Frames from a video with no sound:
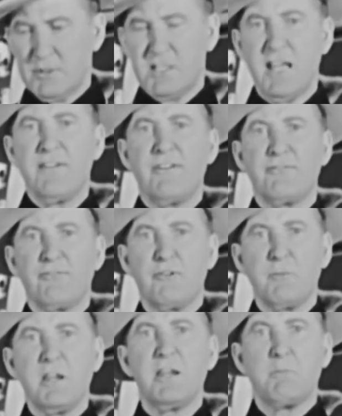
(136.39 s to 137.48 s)
Save him for
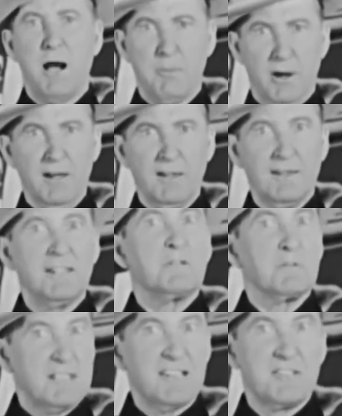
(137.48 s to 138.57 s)
me, Papa. It
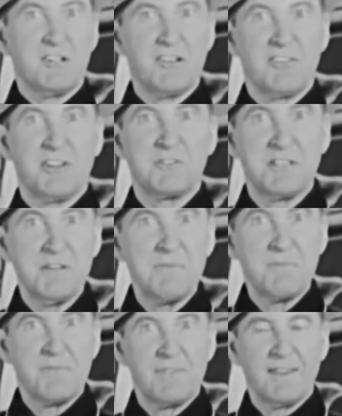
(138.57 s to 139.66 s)
was that sort of thing, you see.
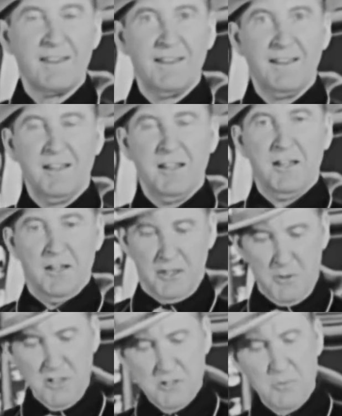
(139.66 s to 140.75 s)

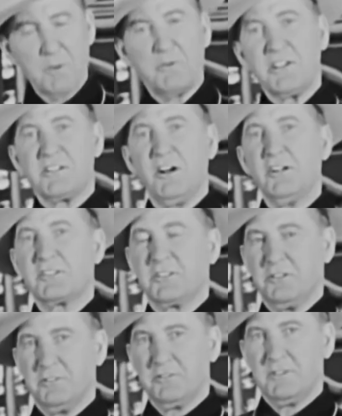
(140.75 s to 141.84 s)
You must remember this
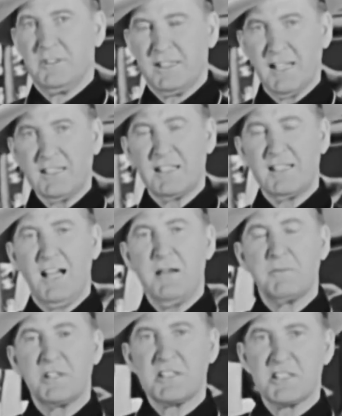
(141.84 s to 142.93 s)
also, that at the
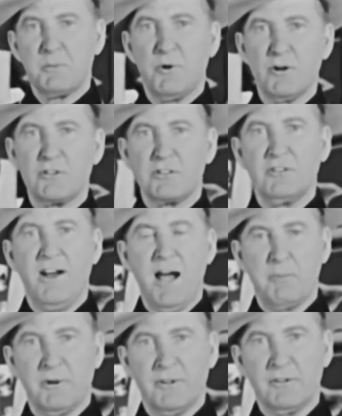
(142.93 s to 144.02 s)
time this is supposed to have
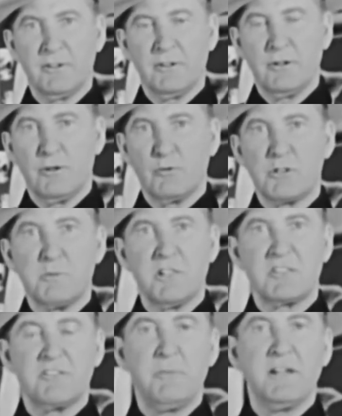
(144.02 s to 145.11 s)
happened, which
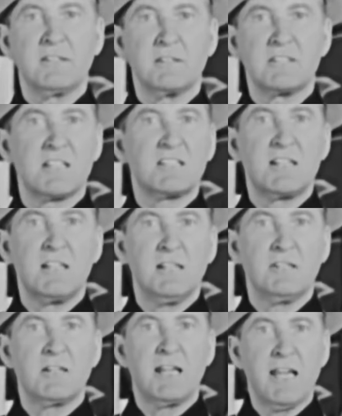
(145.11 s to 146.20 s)
must have been
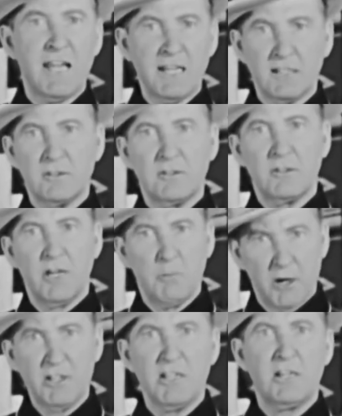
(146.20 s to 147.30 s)
1608,
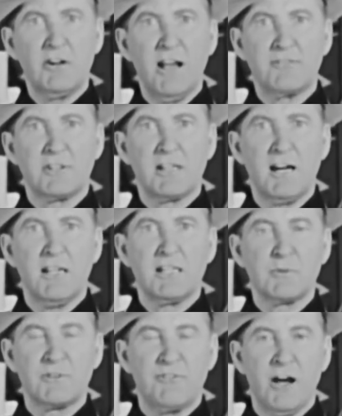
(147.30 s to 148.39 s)
about a year after the colony
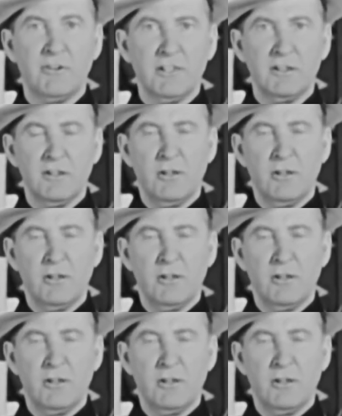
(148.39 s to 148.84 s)
was founded,